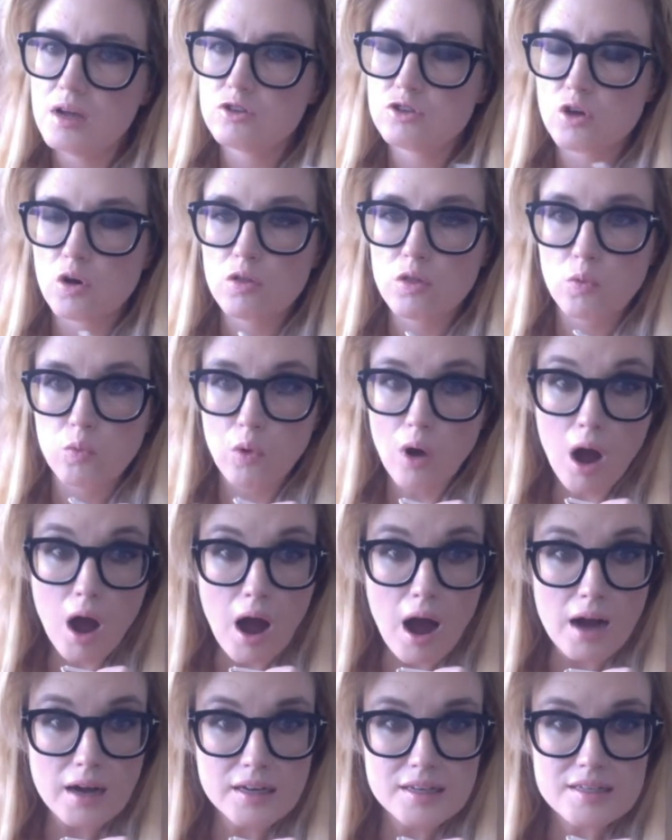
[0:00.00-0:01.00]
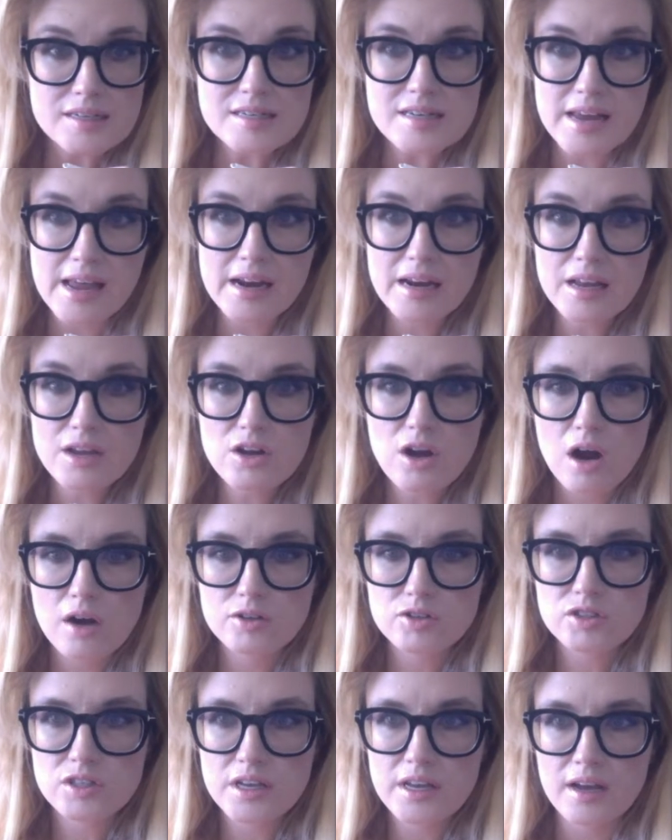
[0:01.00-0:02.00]
So The Rock, Dany
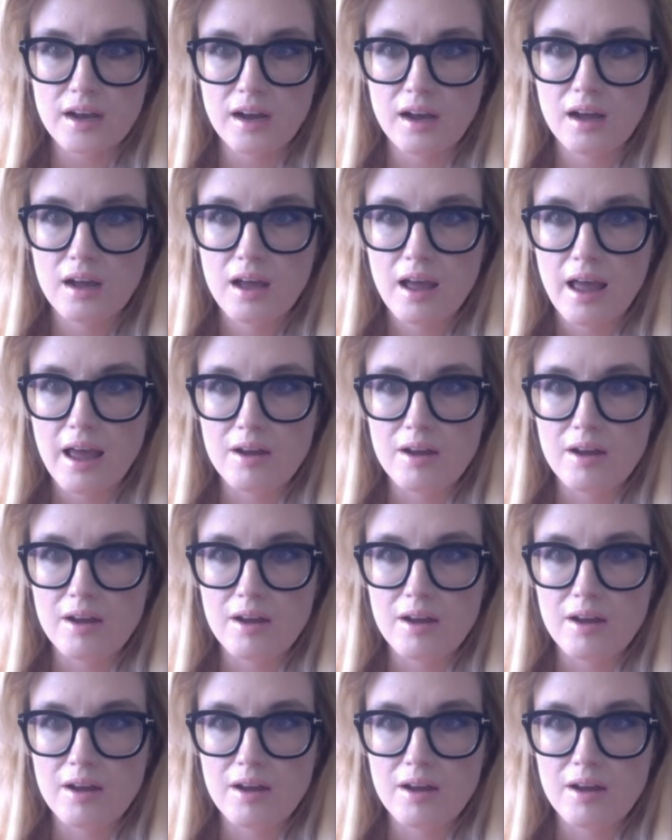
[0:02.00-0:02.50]
Garcia,